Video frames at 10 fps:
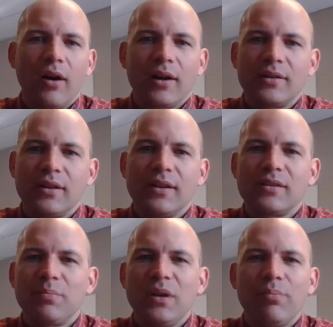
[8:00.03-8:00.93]
God to
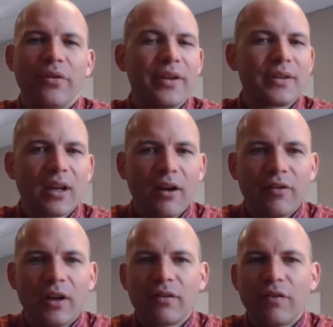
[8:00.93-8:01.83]
his people, this
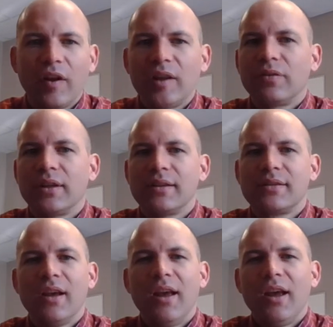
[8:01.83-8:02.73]
covenant
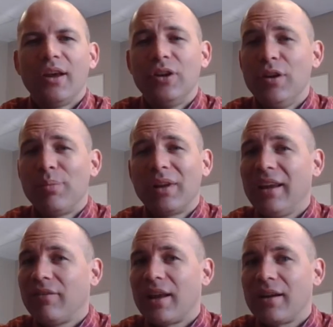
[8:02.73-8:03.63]
faithfulness? Do you
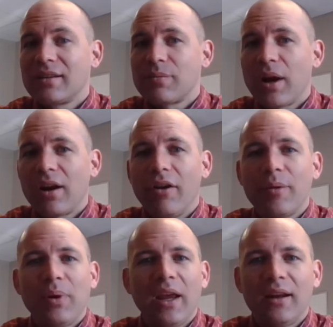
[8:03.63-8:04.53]
believe that despite
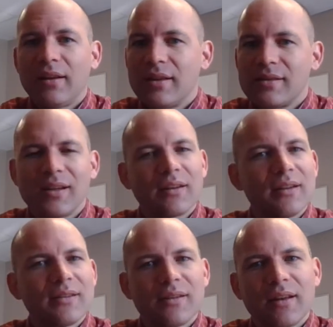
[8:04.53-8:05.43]
all the pain and the
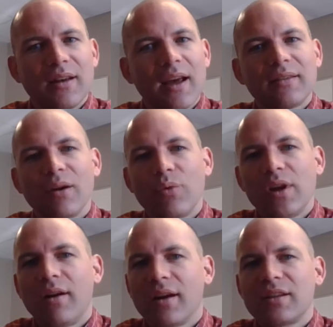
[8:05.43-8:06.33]
sickness and the death that
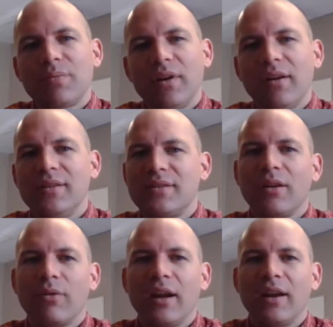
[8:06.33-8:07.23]
we are
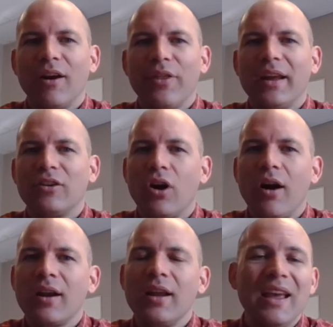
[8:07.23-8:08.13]
experiencing right now, that
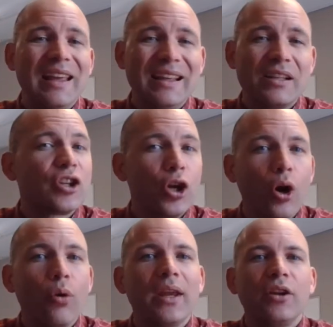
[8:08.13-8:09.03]
God is
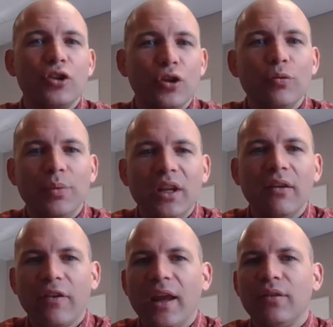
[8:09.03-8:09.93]
going to
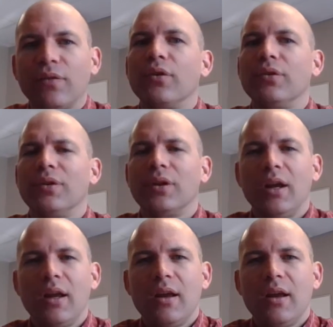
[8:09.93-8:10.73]
be faithful?